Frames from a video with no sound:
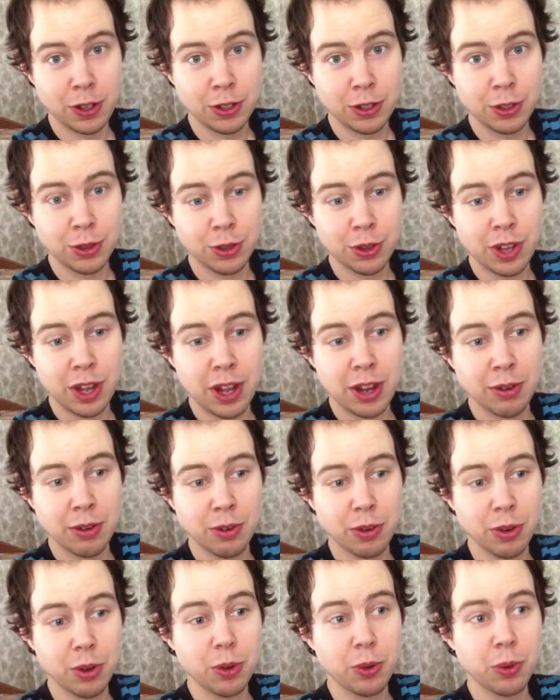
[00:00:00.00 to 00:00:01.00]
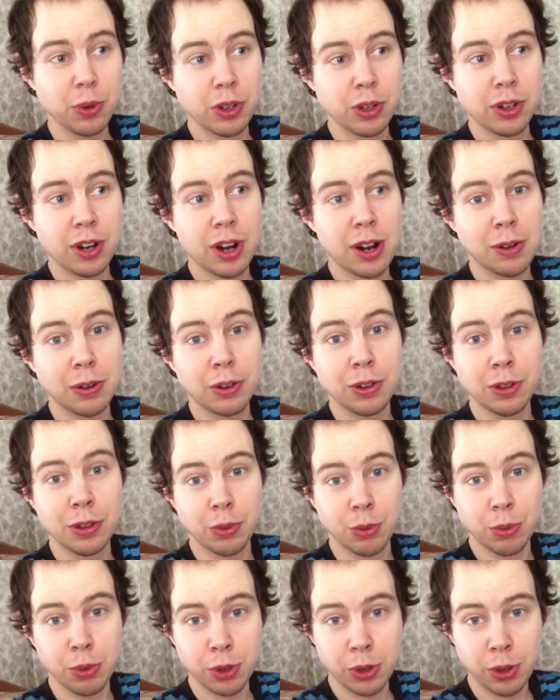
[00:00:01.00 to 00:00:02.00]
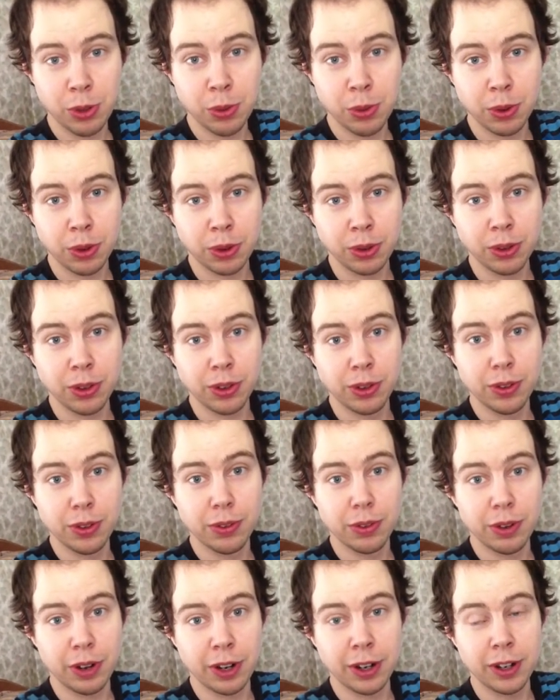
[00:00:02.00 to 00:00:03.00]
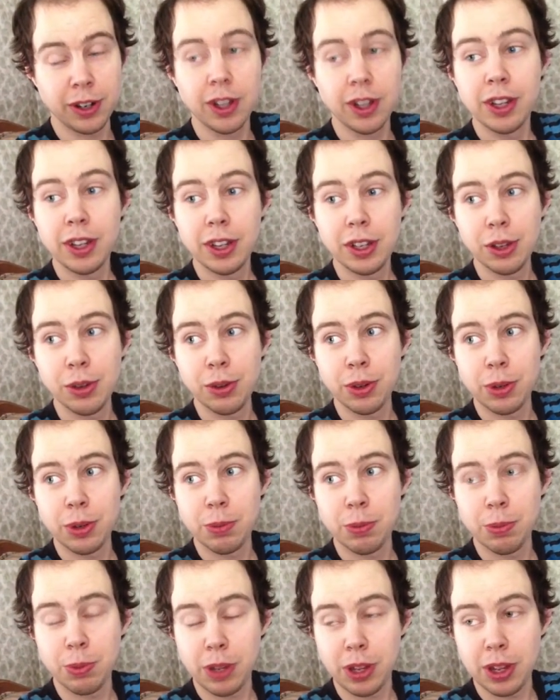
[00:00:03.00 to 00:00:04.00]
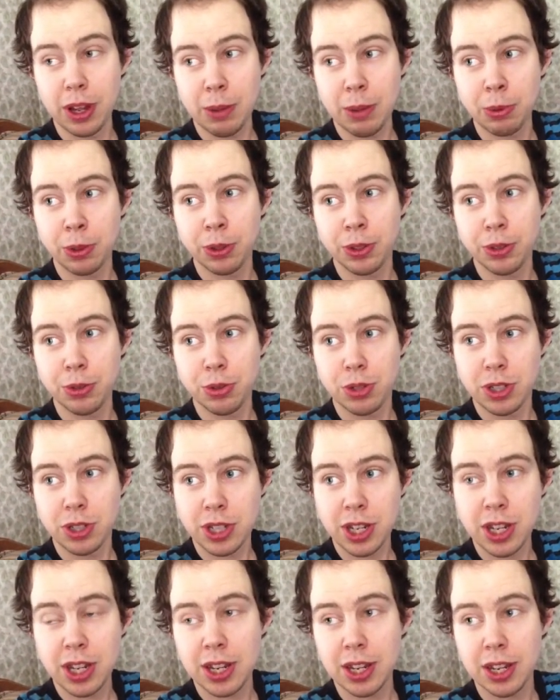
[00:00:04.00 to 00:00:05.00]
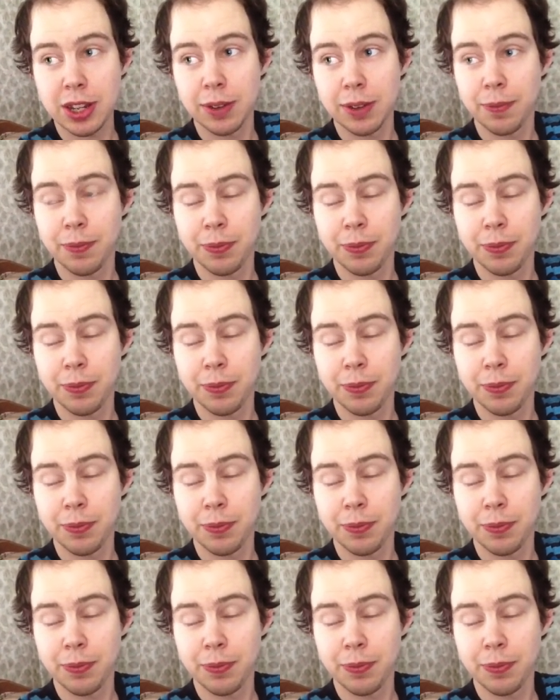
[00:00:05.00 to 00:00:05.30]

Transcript: So then, when you're out in the real world, right, you can be able to see